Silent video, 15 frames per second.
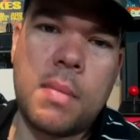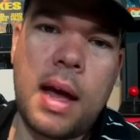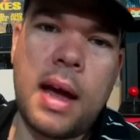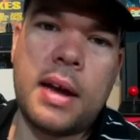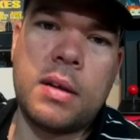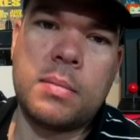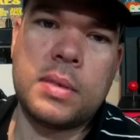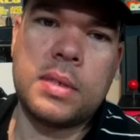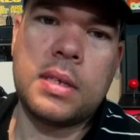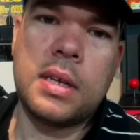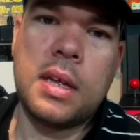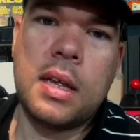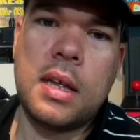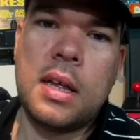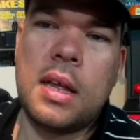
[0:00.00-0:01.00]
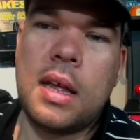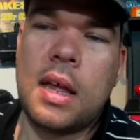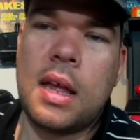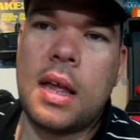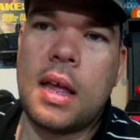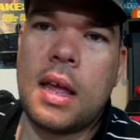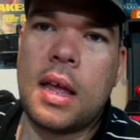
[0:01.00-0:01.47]
items
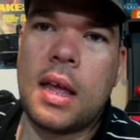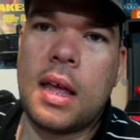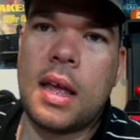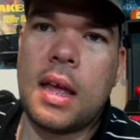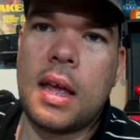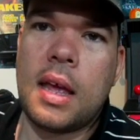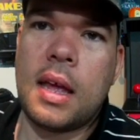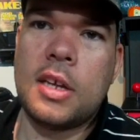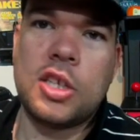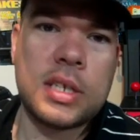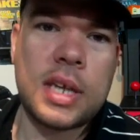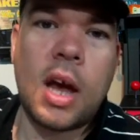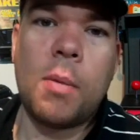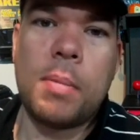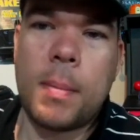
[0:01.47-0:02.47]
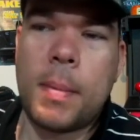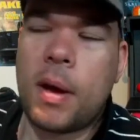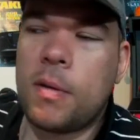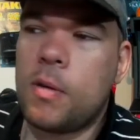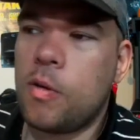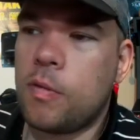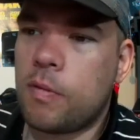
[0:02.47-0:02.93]
and just help them
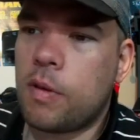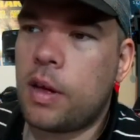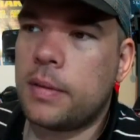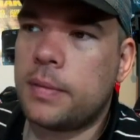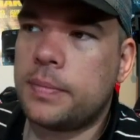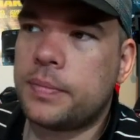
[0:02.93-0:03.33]
out overall.